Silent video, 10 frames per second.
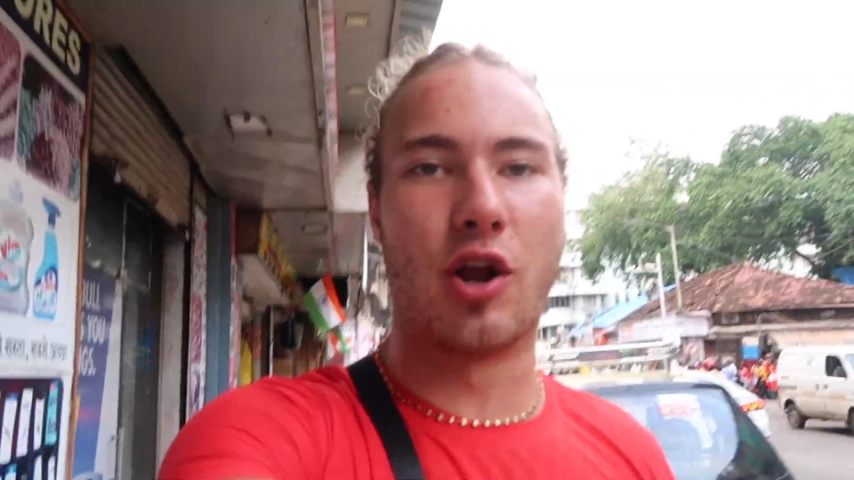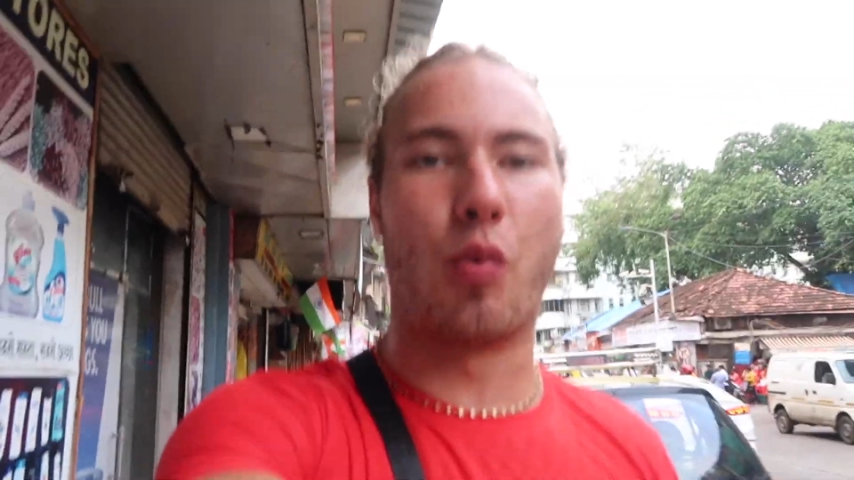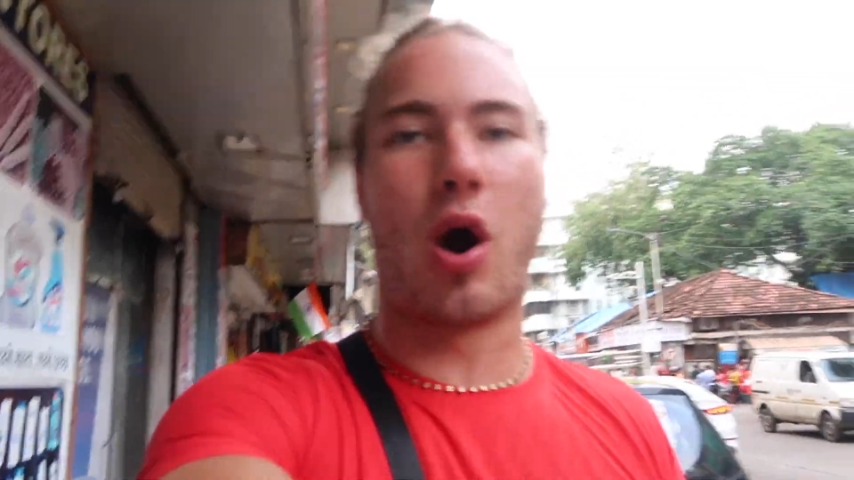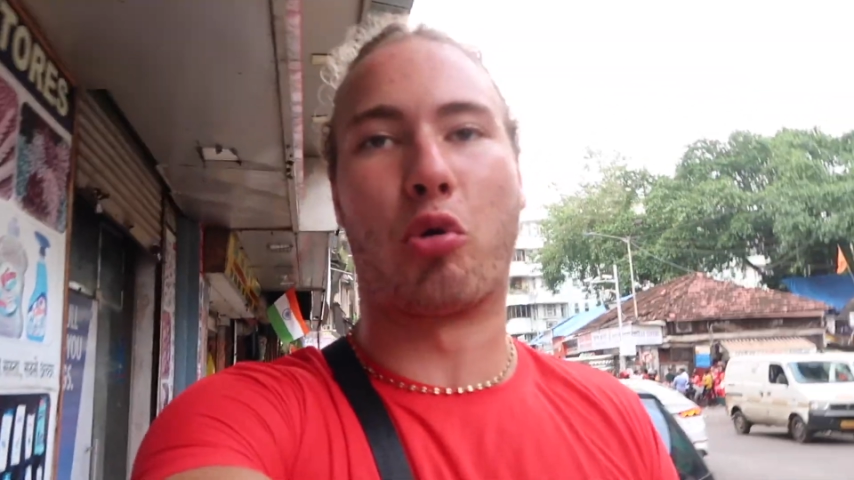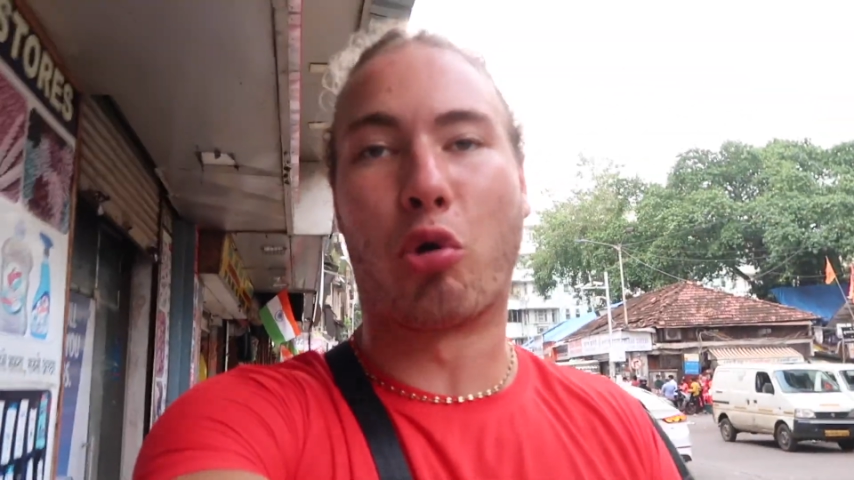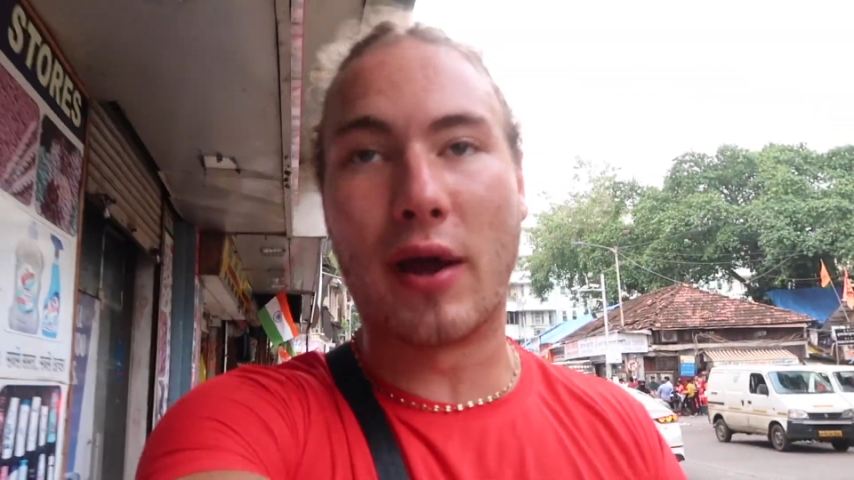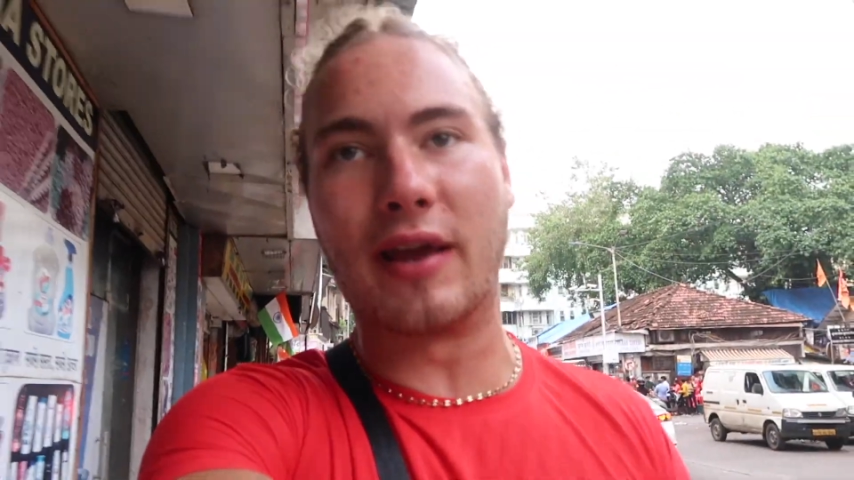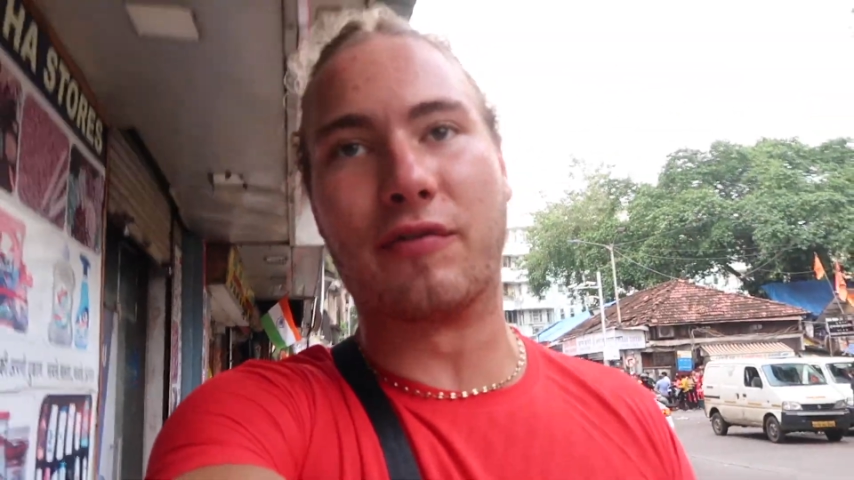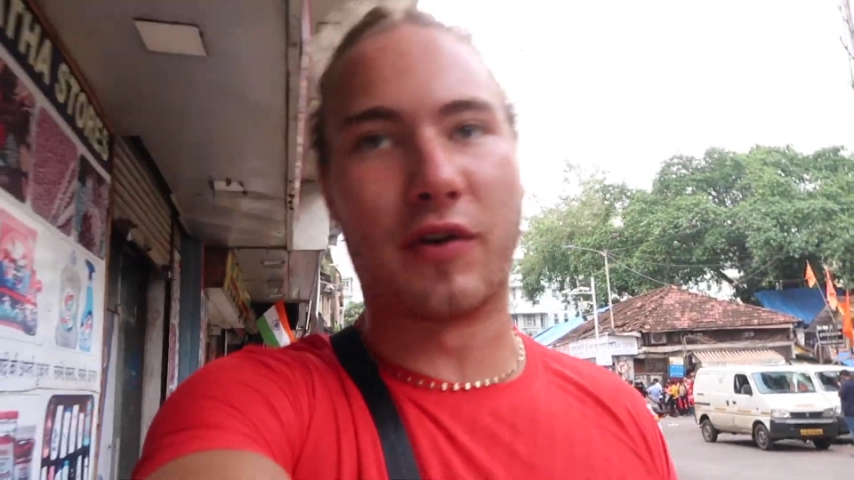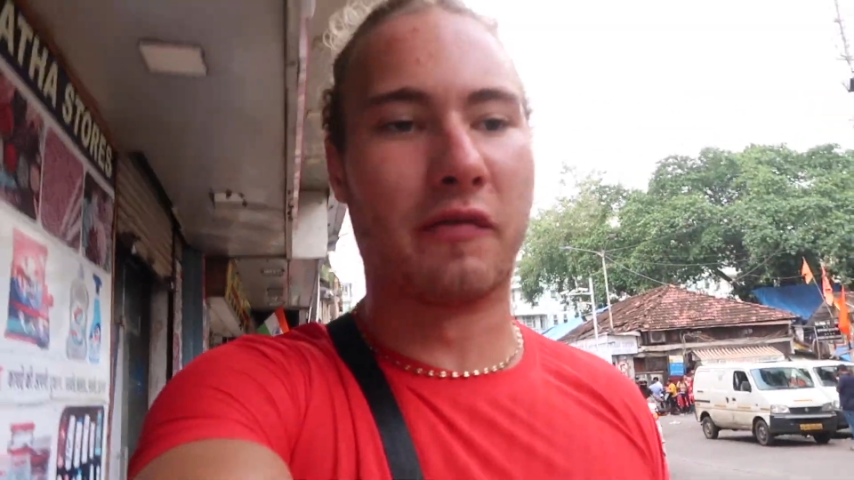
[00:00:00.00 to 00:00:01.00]
Don't walk right
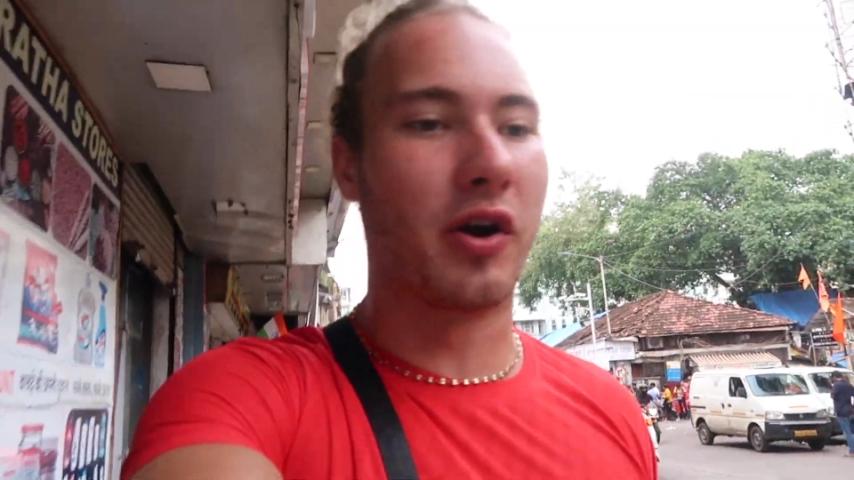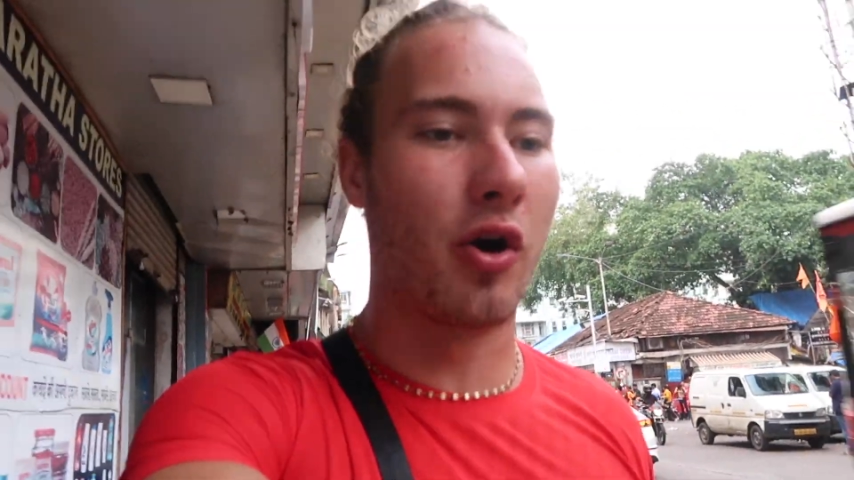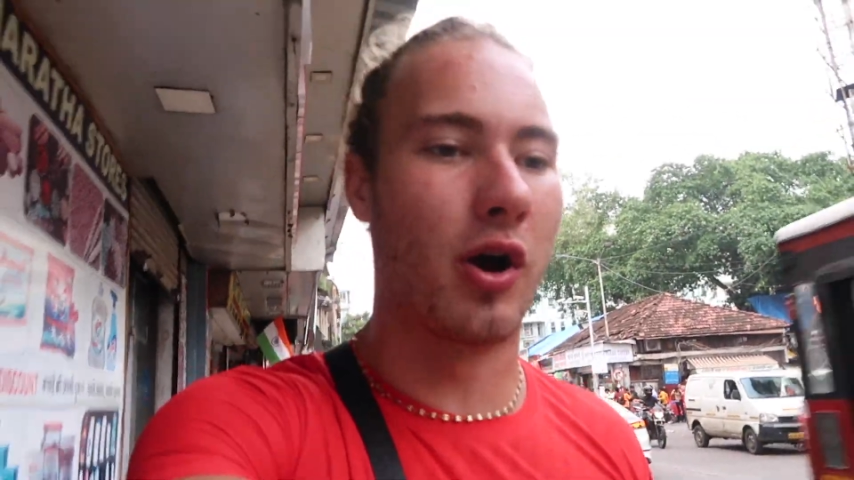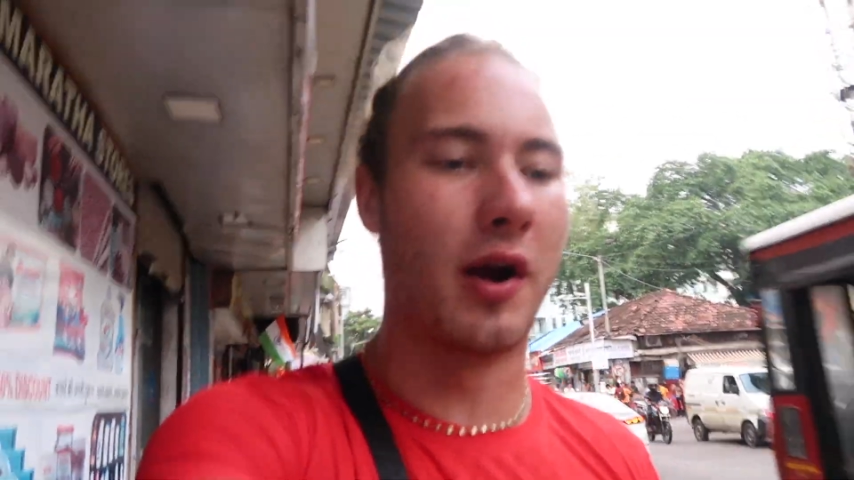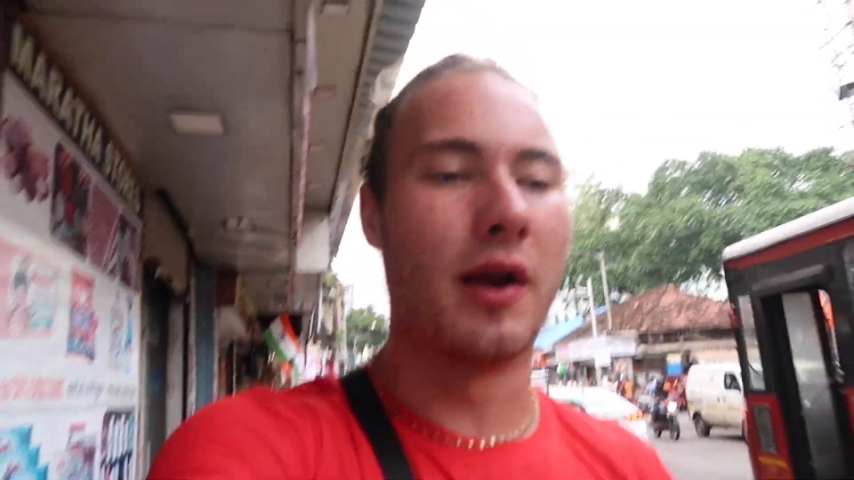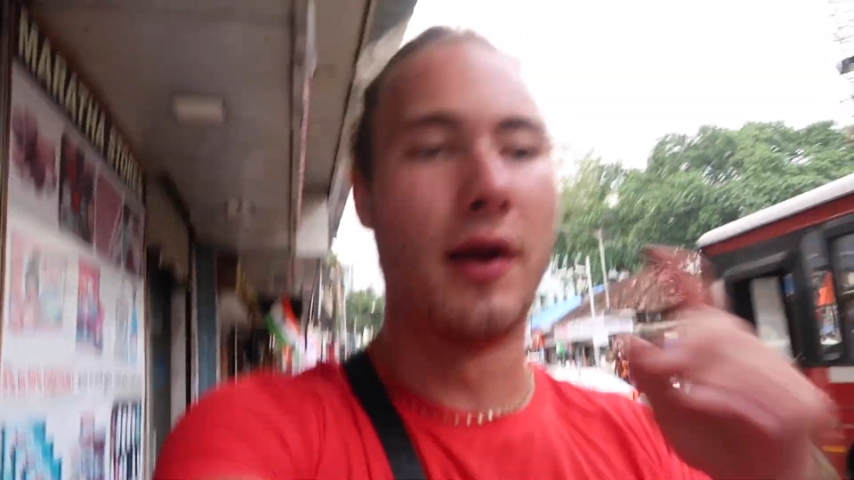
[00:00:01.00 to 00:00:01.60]
in front of a car.